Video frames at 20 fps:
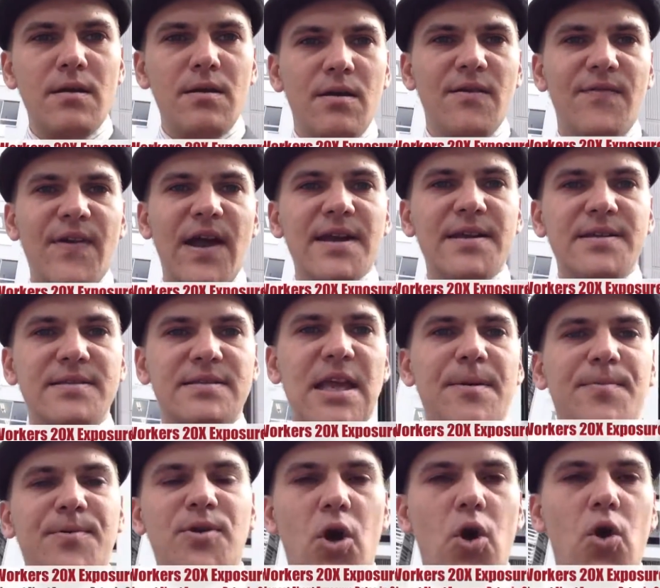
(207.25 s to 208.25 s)
If I had
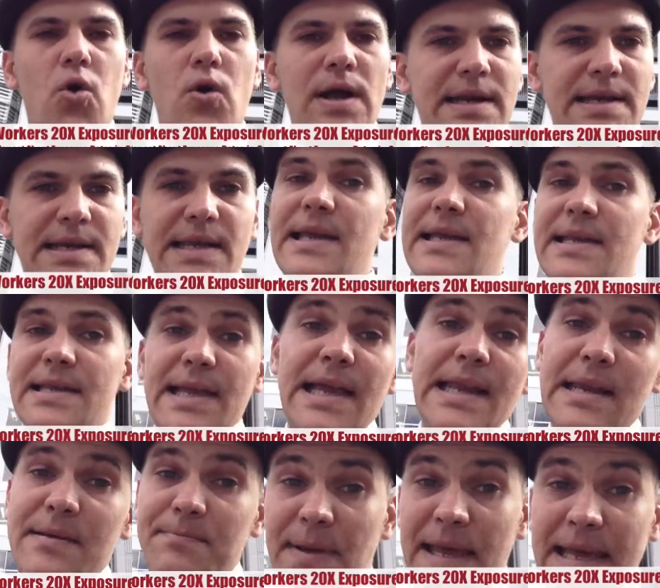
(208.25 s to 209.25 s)
again
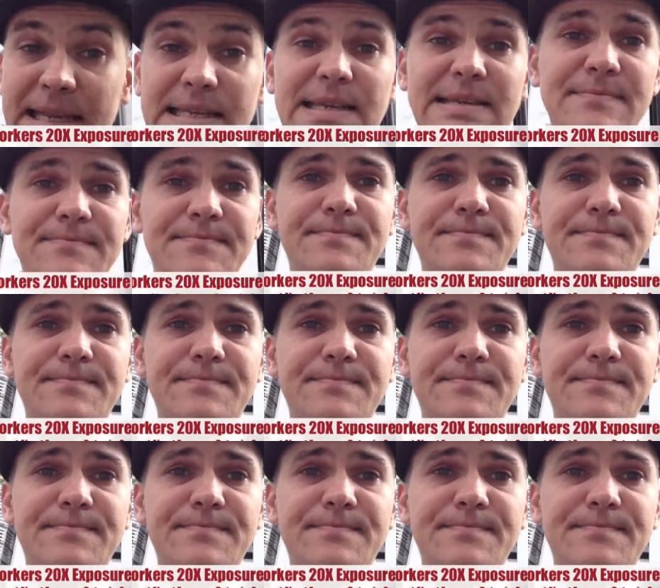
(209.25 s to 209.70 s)
again admit